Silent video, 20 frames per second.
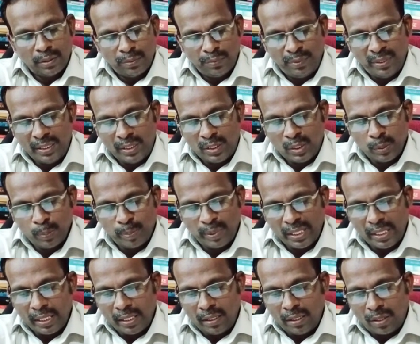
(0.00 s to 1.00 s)
Which
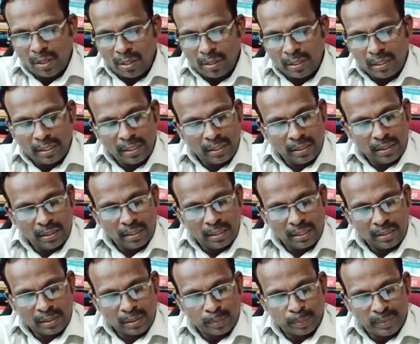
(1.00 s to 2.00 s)
Bennett daughter
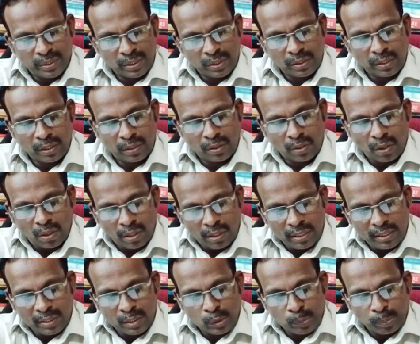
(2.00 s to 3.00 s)
does Mr.
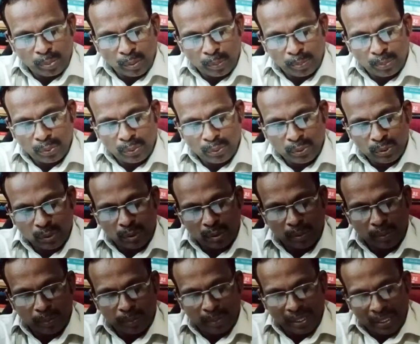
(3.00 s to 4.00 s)
Collins propose
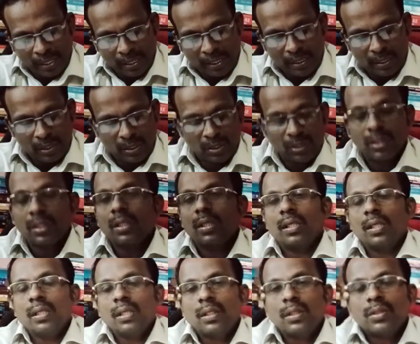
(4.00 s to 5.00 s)
marriage?
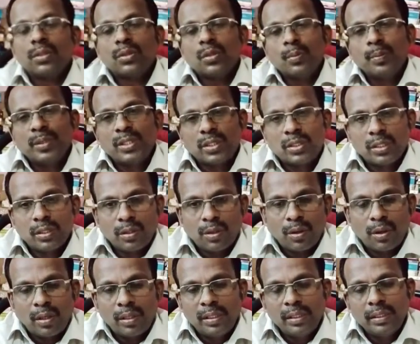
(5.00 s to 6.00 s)
So Mr.
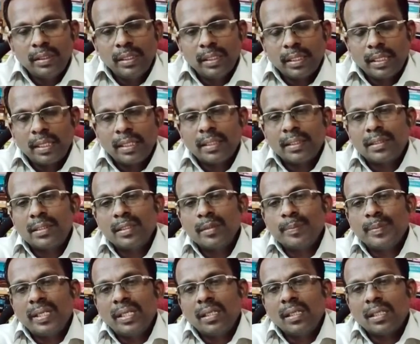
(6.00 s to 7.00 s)
Collins, a
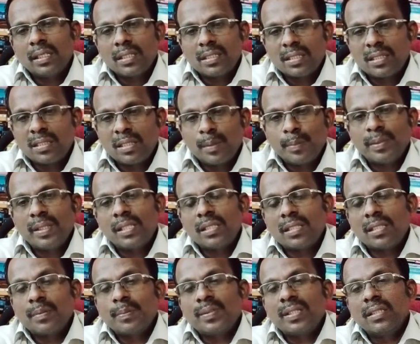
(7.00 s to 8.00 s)
clergyman, cousin of
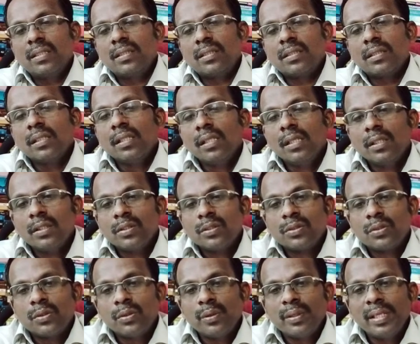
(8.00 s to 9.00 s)
Elizabeth,
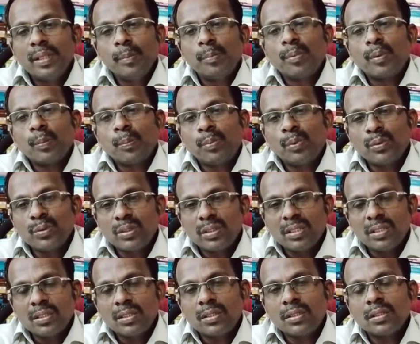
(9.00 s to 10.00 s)
so he
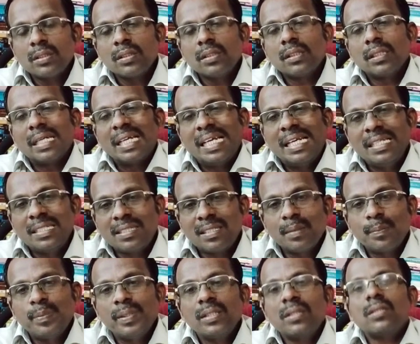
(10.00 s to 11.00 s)
proposes
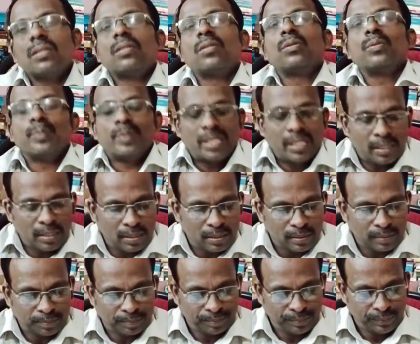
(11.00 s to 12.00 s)
Elizabeth to
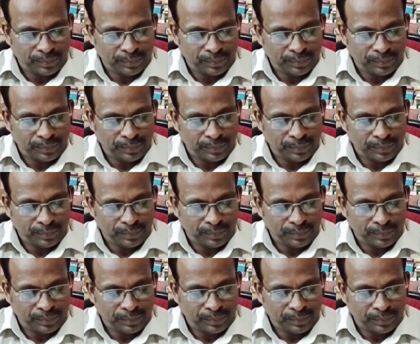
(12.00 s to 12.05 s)
marry.